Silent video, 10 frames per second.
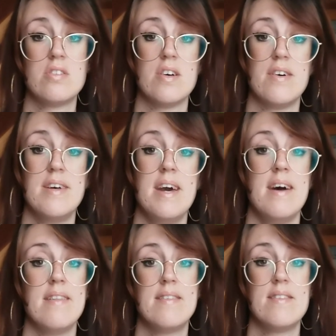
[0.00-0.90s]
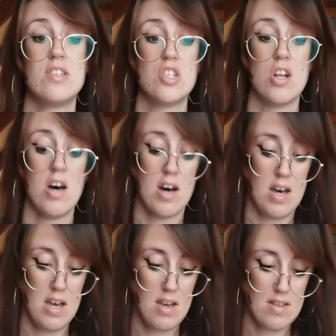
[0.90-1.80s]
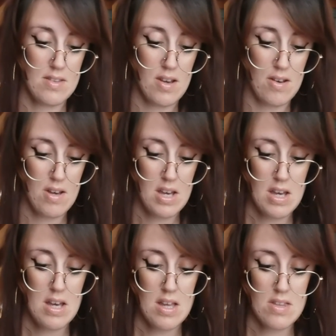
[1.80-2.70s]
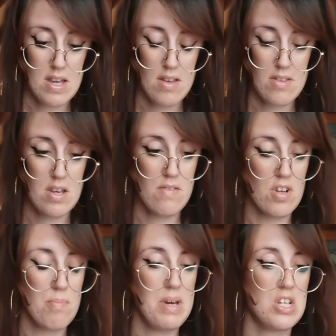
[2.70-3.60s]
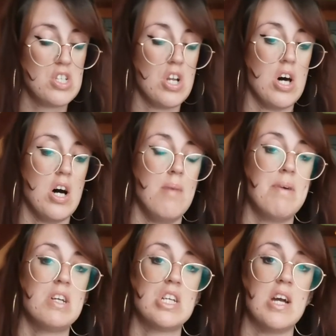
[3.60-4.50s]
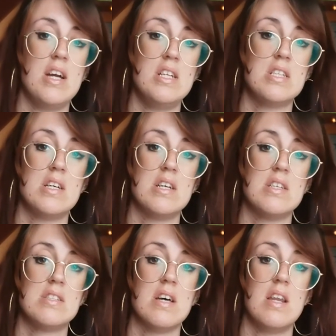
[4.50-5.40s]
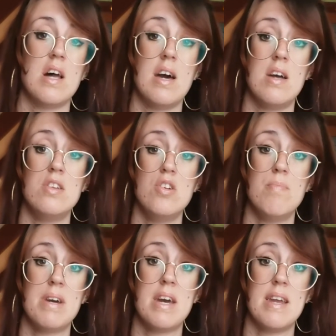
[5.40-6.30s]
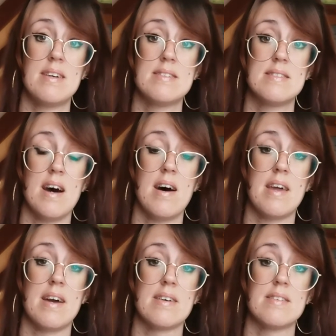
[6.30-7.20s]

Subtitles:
So yeah, this is July, so it sounds like you've got a big July, big changes, and like a new beginning starting.